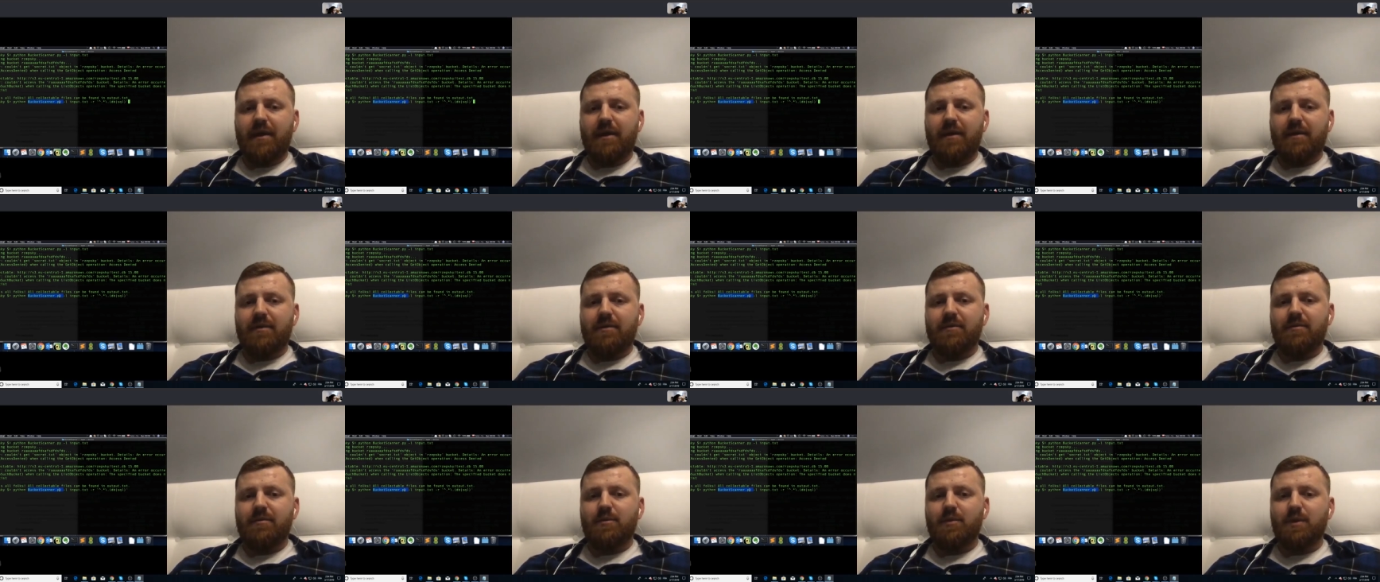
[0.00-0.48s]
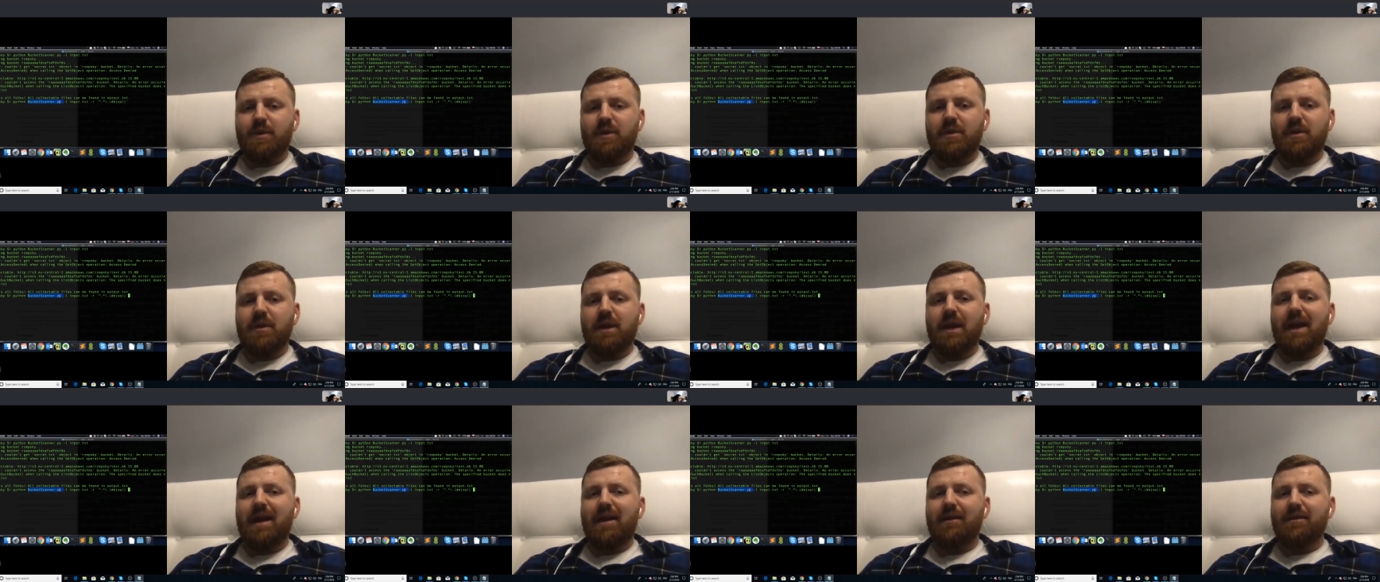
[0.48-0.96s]

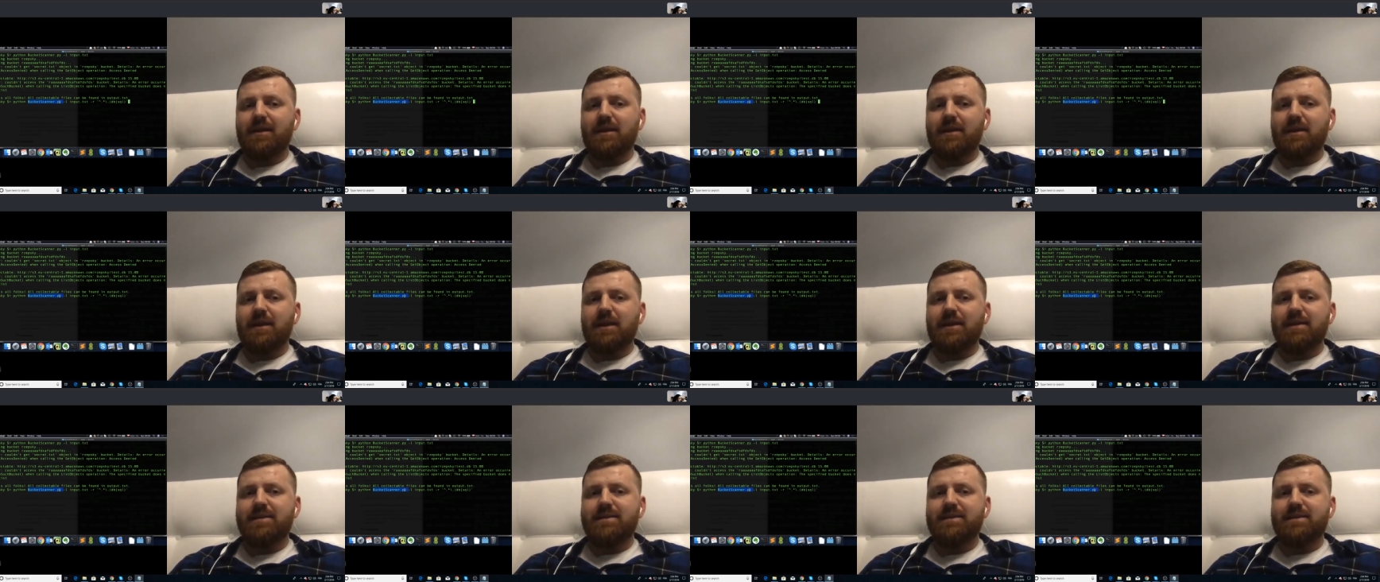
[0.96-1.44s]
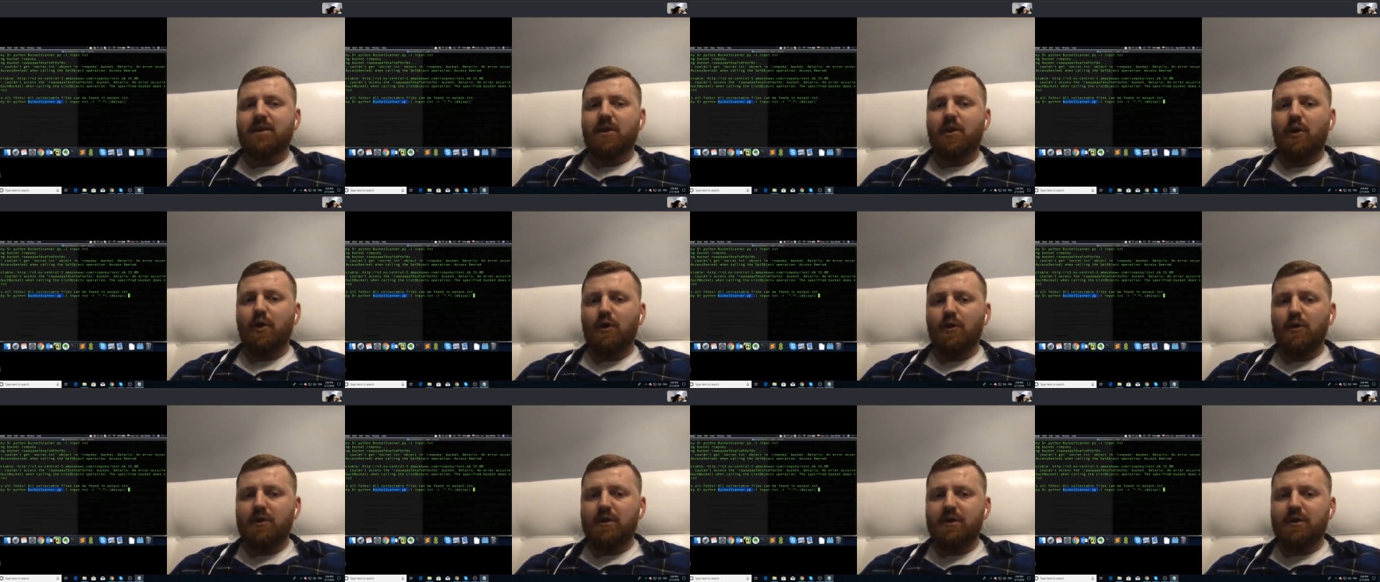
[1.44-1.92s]
will analyze
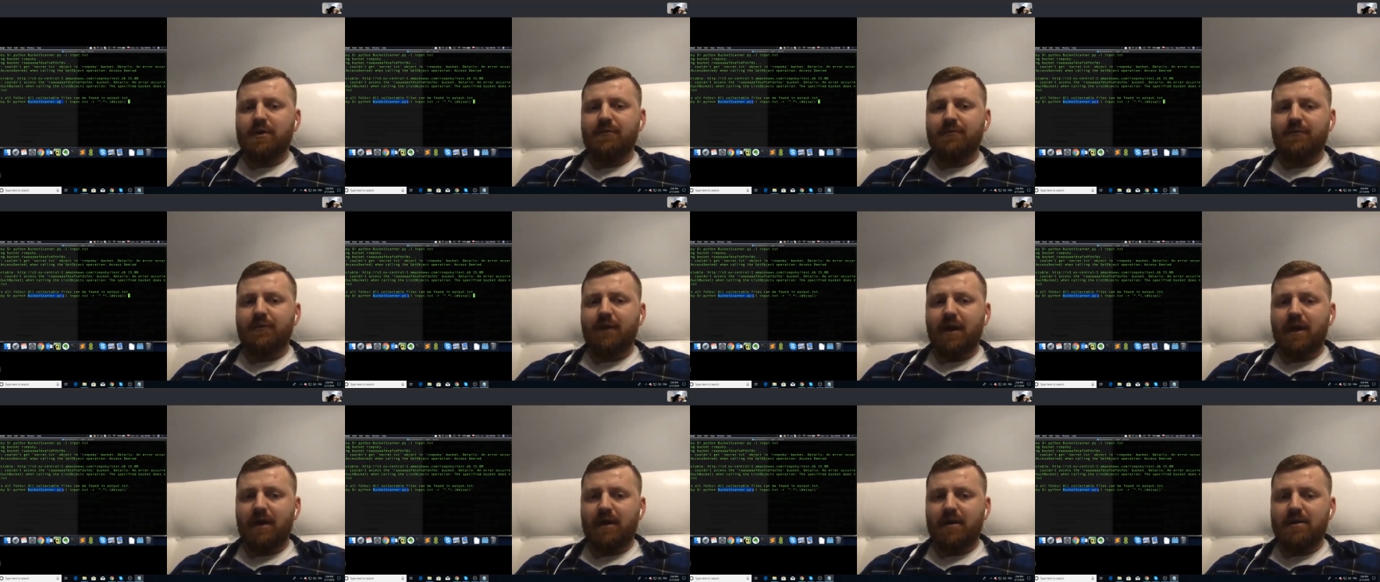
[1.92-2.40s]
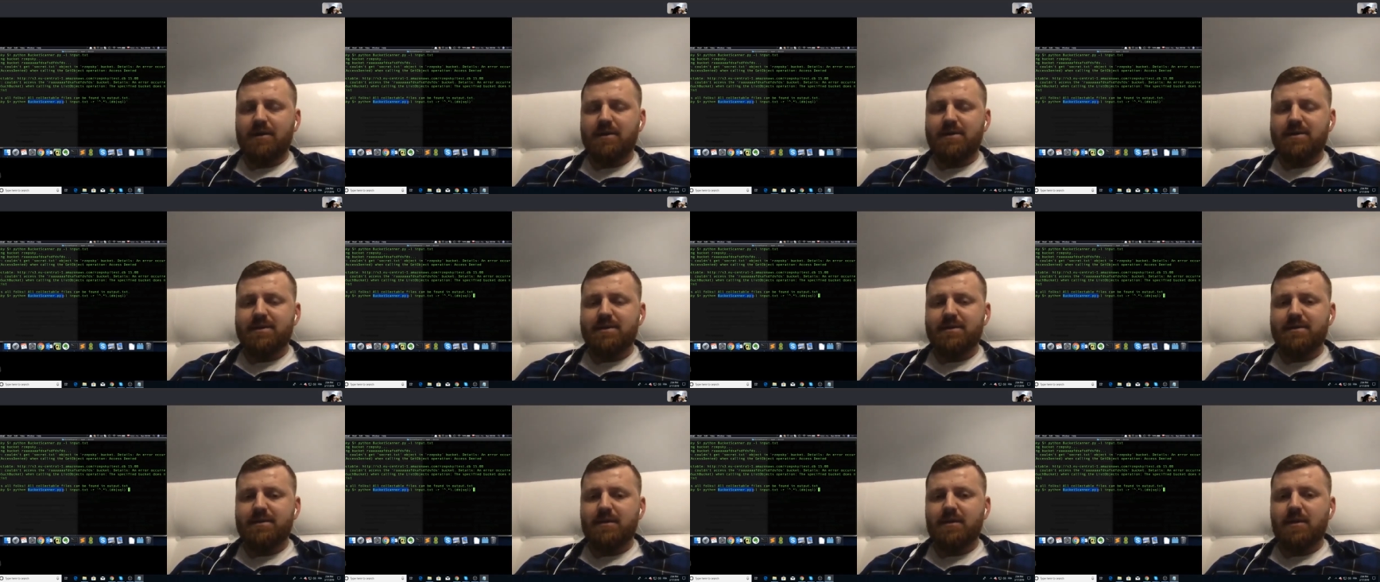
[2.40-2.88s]
all the
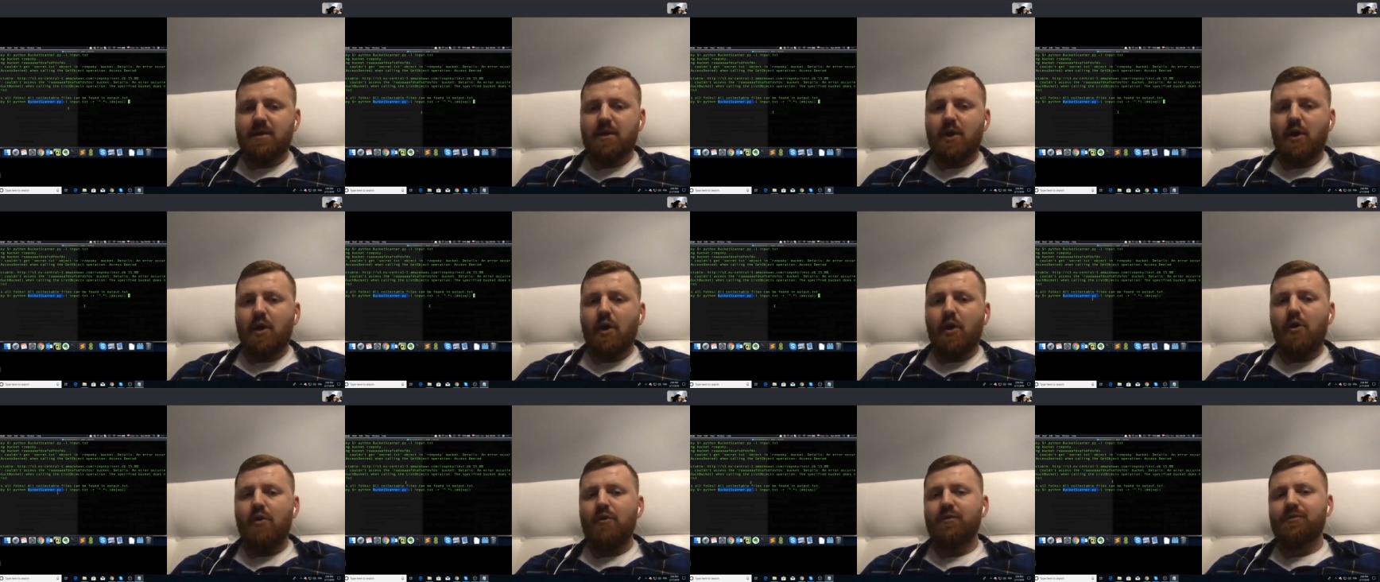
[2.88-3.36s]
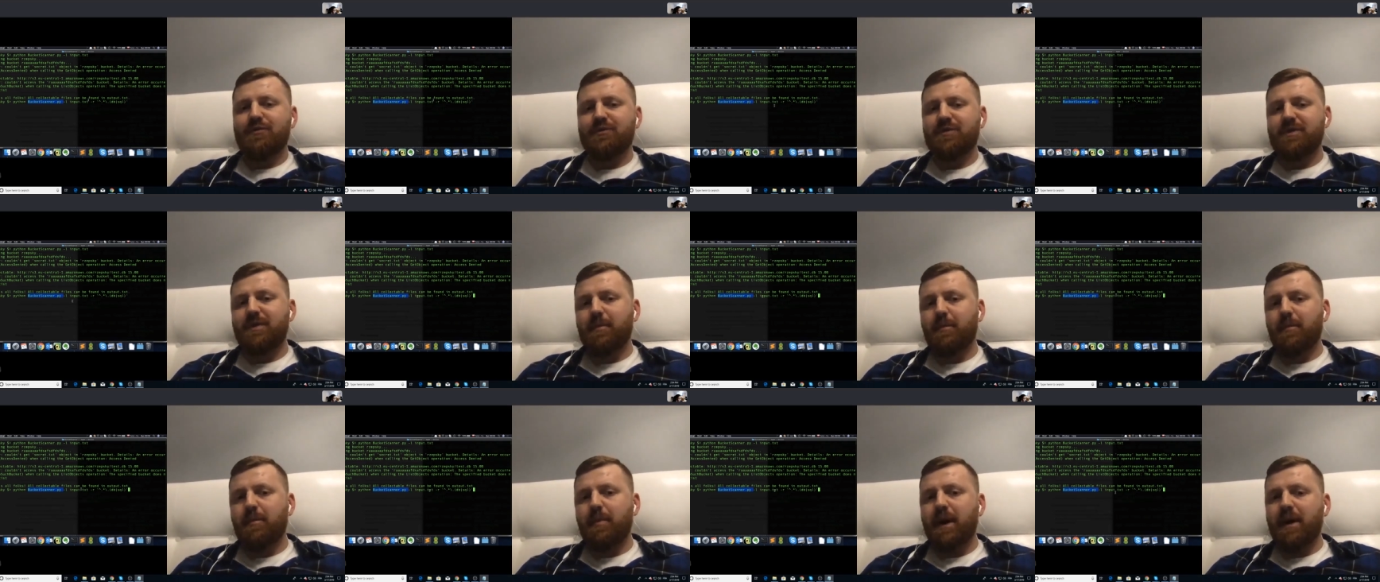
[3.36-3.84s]
files of
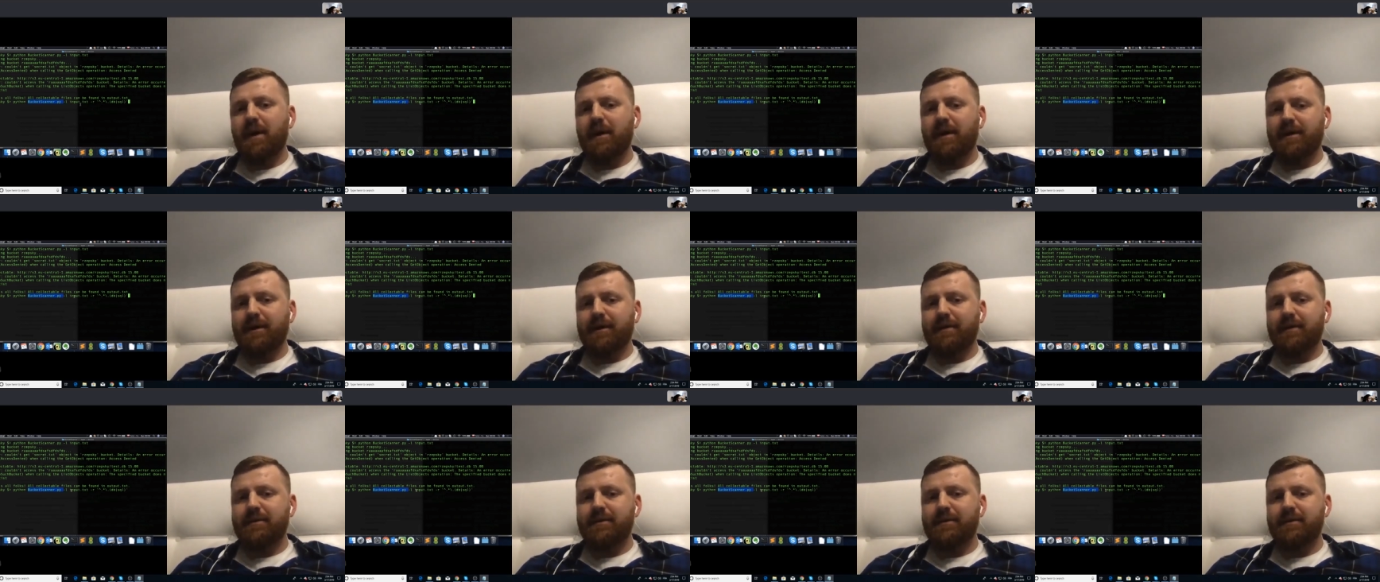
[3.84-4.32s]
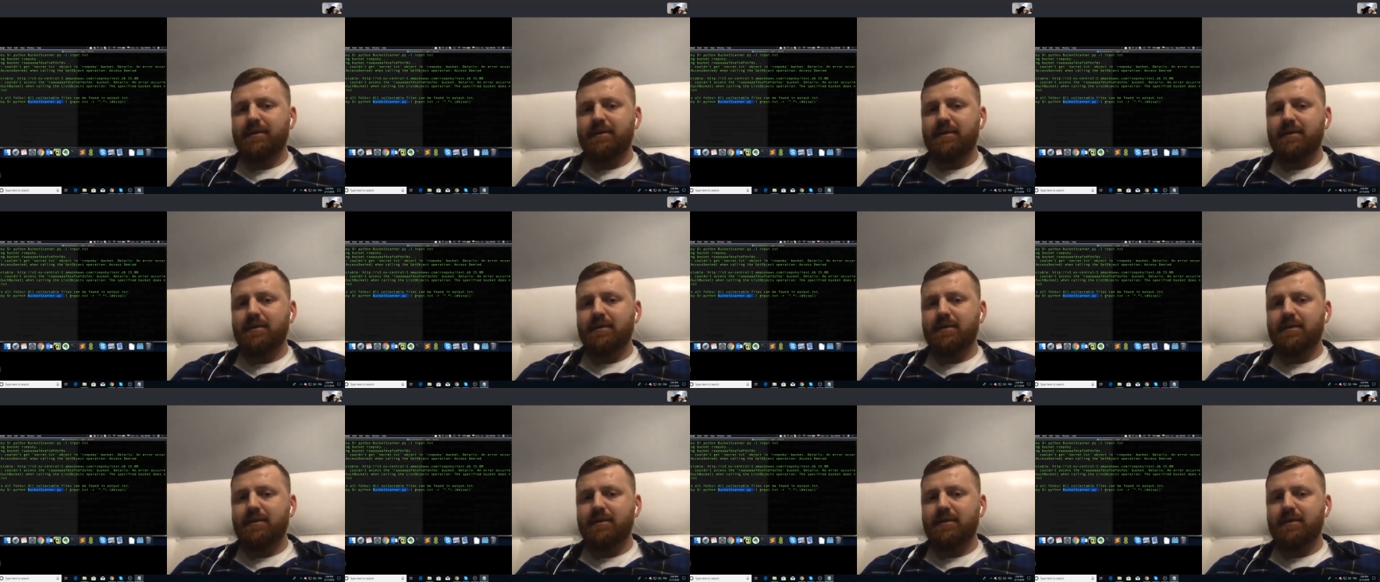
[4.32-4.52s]
the bucket